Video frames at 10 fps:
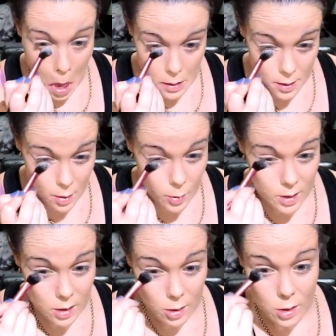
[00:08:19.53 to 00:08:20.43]
You know when
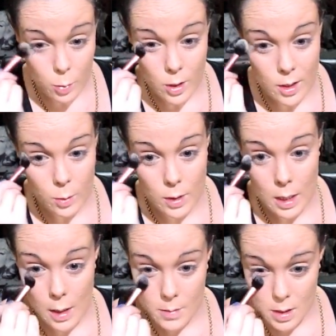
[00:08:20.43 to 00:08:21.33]
you know the word, it won't
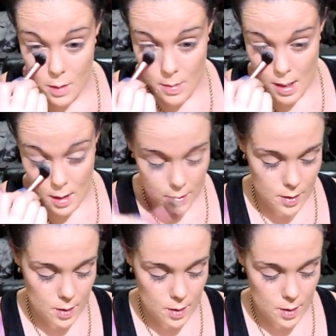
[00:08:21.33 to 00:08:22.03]
come to your mouth.